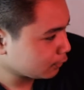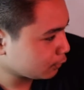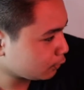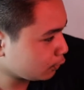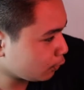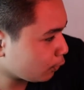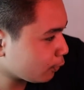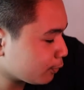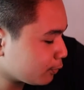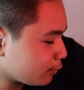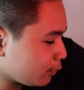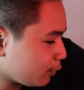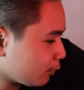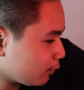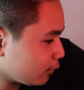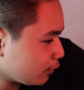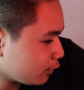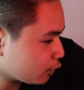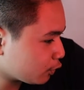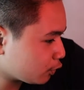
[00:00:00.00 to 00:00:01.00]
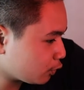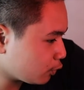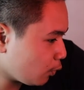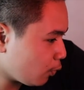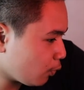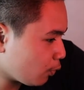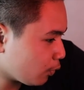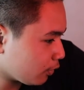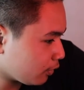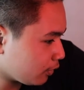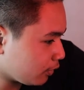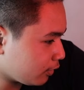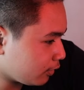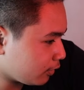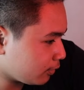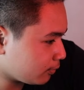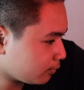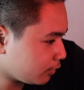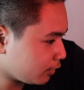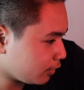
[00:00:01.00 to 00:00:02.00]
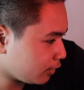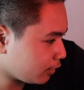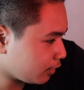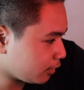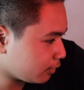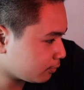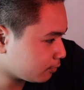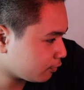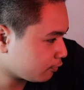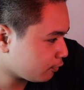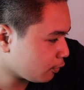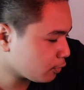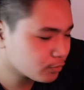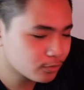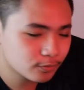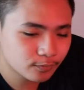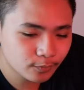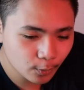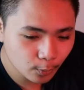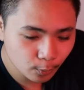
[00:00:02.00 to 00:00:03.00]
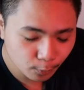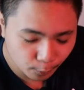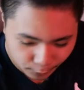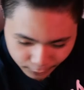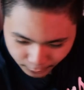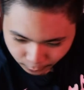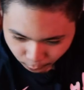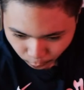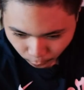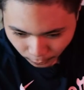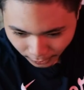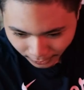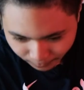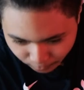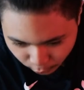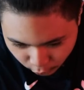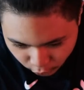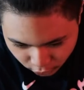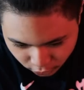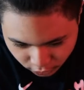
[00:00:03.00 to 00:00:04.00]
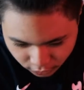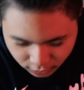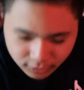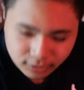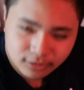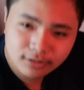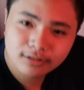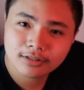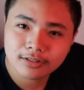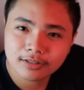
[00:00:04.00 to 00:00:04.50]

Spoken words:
Lorna Shore, first of all, Will Ramos,